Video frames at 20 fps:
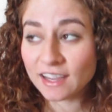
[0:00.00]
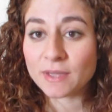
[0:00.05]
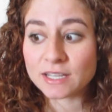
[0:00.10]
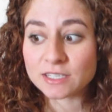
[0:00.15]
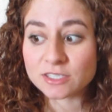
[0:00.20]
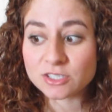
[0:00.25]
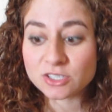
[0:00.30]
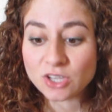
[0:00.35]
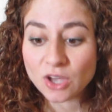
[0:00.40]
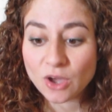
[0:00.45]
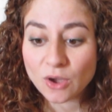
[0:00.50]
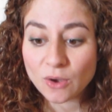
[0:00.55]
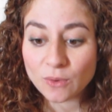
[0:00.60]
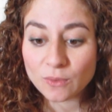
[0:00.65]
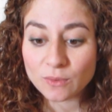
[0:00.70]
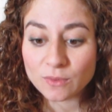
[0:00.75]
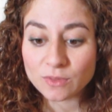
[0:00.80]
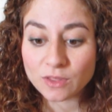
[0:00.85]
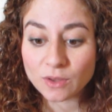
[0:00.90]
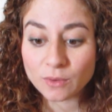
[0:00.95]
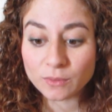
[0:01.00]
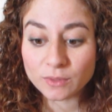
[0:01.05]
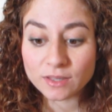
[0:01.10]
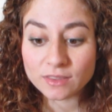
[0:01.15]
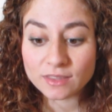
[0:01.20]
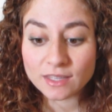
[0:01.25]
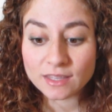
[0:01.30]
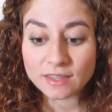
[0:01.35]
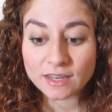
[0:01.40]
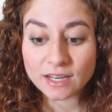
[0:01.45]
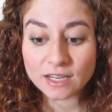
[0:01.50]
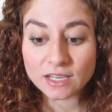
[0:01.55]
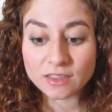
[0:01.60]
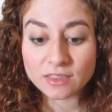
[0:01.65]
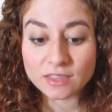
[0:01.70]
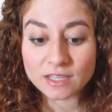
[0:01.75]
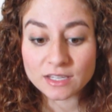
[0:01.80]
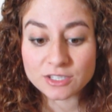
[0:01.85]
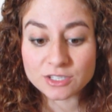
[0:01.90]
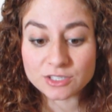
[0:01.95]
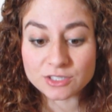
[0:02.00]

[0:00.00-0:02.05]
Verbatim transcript: And so the only thing that I could think to